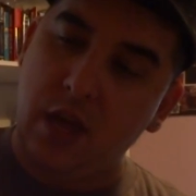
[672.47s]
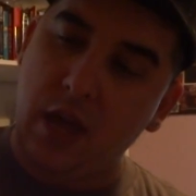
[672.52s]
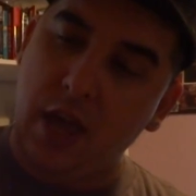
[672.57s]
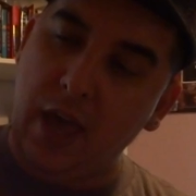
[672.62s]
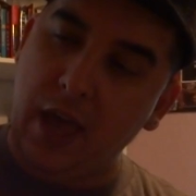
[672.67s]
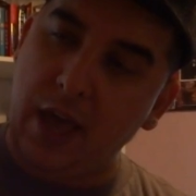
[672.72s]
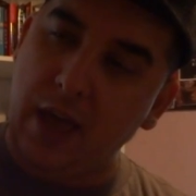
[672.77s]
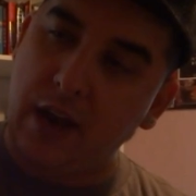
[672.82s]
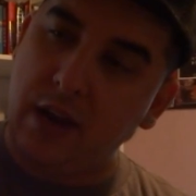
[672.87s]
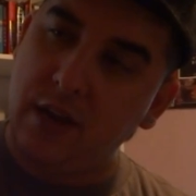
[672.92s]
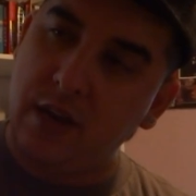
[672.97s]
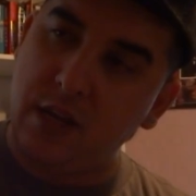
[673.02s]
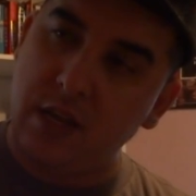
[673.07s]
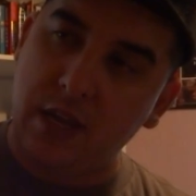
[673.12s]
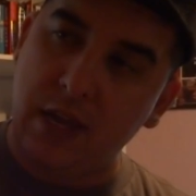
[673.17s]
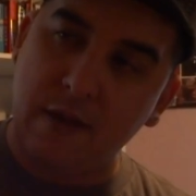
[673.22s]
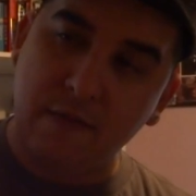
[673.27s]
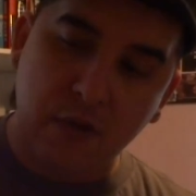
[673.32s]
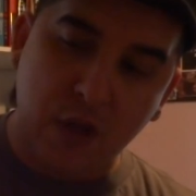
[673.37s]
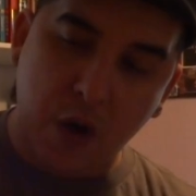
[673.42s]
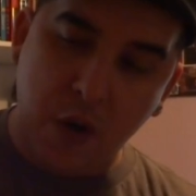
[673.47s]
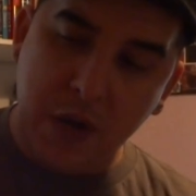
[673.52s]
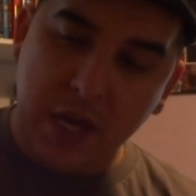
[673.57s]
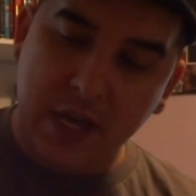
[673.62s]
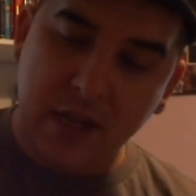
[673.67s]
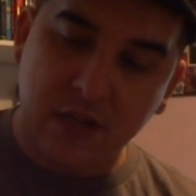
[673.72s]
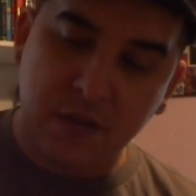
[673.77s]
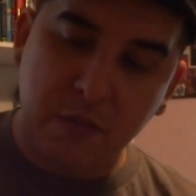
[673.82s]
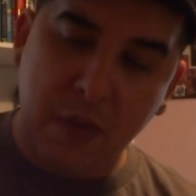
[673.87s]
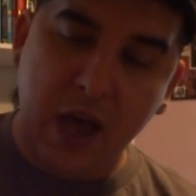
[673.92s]
And even though
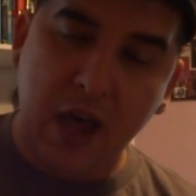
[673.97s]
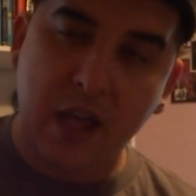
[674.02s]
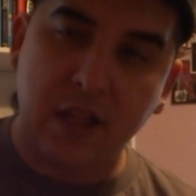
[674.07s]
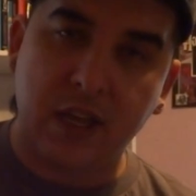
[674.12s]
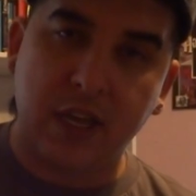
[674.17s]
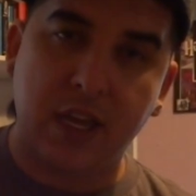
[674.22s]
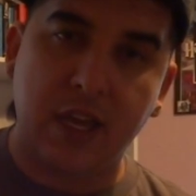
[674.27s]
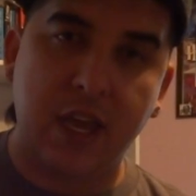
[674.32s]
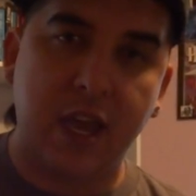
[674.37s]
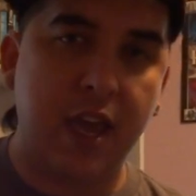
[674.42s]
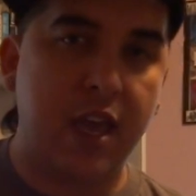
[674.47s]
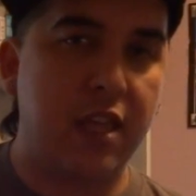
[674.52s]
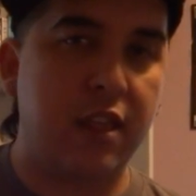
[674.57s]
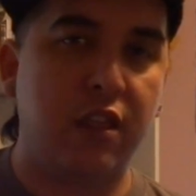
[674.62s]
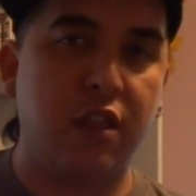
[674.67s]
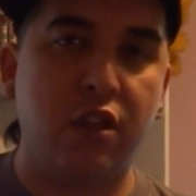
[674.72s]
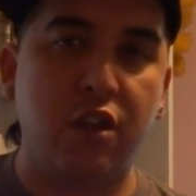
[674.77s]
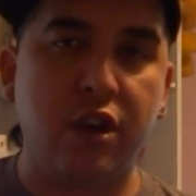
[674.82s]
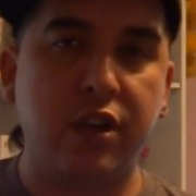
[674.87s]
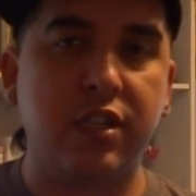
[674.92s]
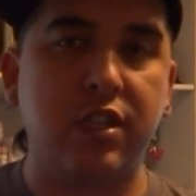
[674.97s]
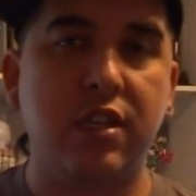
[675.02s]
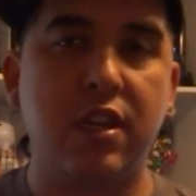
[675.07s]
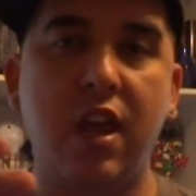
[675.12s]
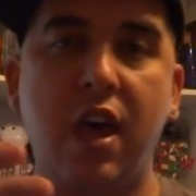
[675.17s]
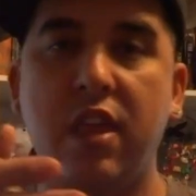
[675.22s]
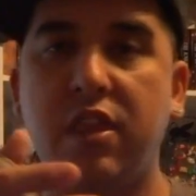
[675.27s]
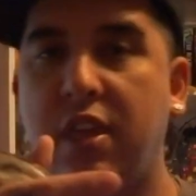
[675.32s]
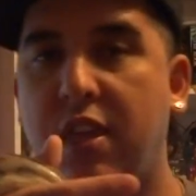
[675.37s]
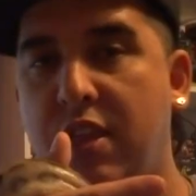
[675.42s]
he is Motley, it looks
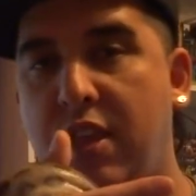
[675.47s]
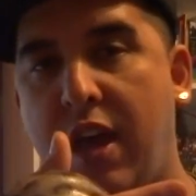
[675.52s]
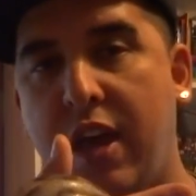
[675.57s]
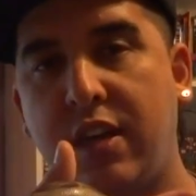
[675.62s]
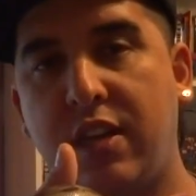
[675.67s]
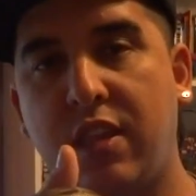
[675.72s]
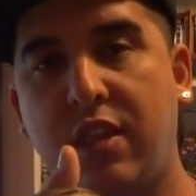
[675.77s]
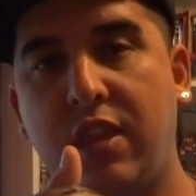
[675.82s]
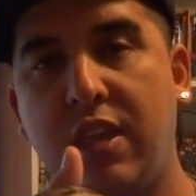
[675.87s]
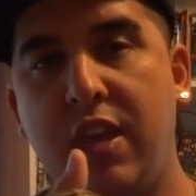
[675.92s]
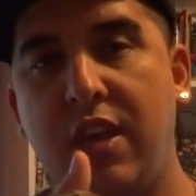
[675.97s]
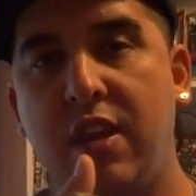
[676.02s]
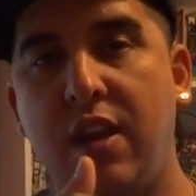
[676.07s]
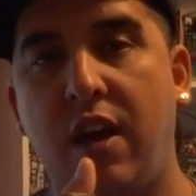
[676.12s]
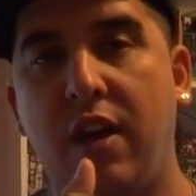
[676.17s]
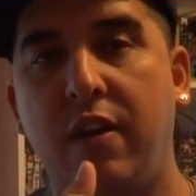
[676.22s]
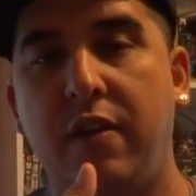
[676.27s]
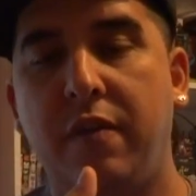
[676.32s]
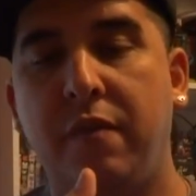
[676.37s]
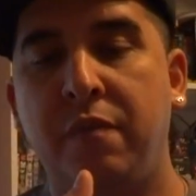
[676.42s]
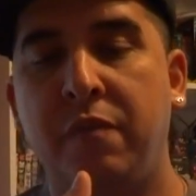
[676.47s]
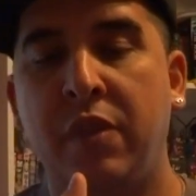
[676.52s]
nothing like Athena.